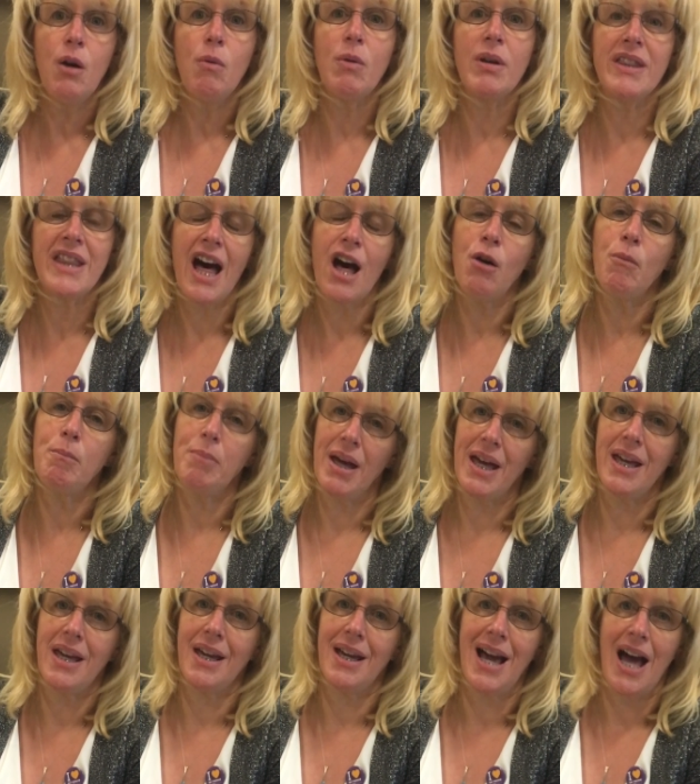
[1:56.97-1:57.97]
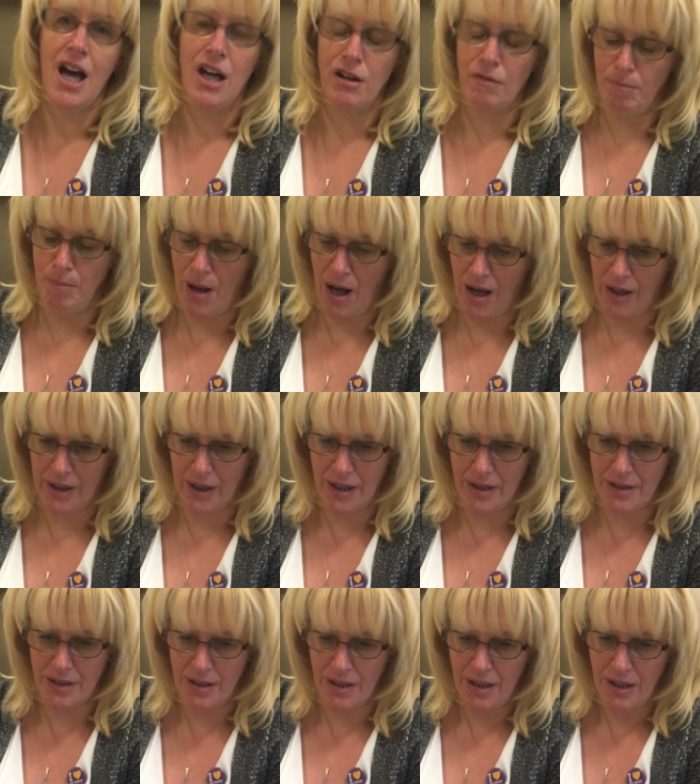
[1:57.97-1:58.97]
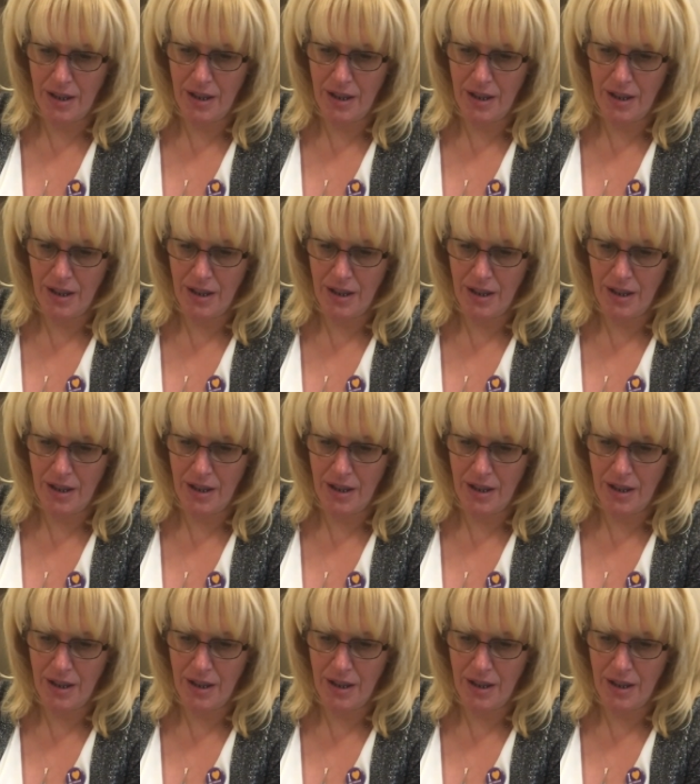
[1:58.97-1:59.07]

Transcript: without paying out of pocket.